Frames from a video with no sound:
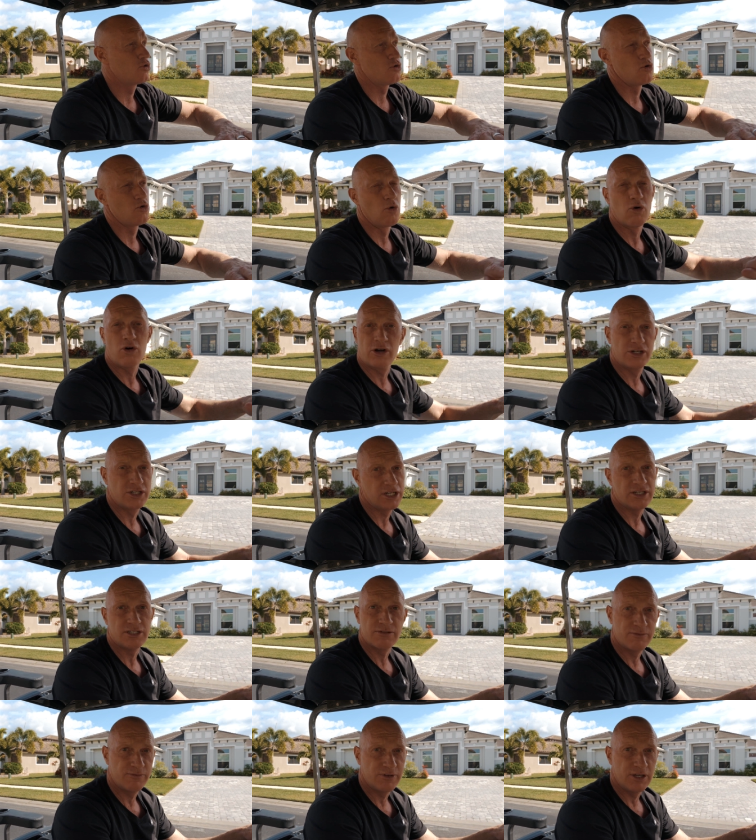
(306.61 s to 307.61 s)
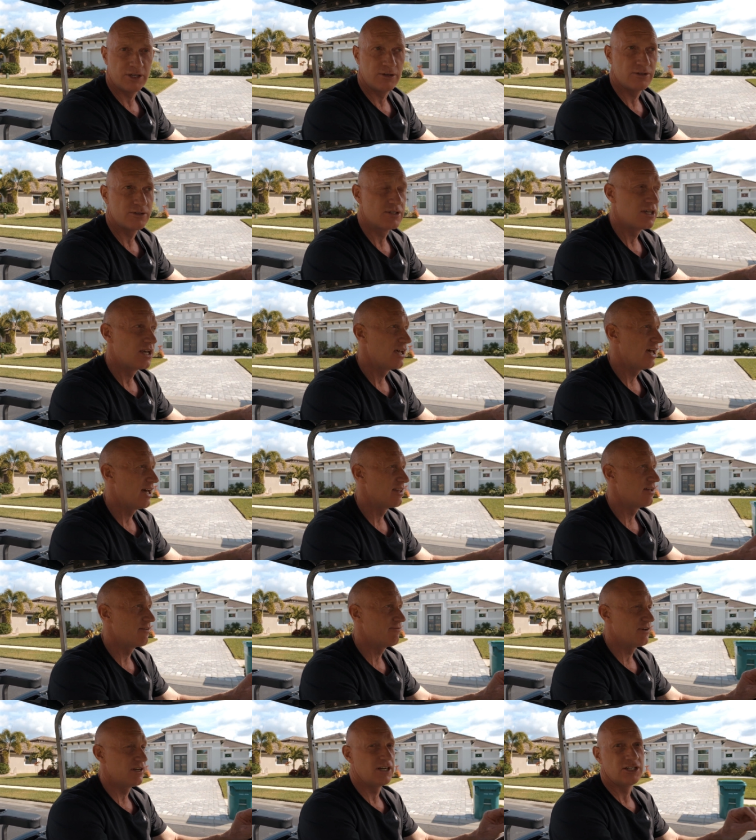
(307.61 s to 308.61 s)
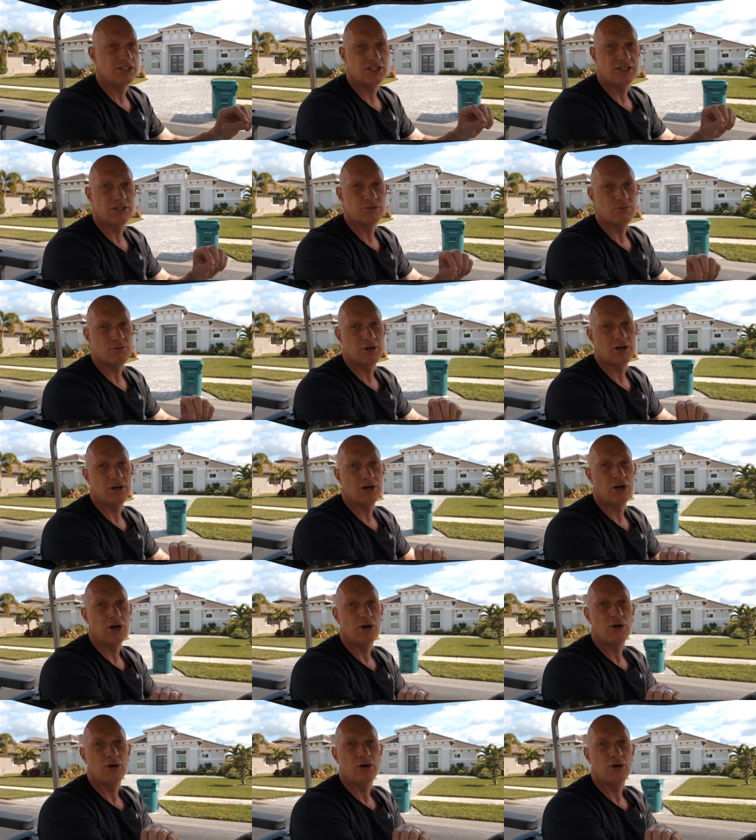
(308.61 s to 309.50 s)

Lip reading: gorgeous views, and the finishes were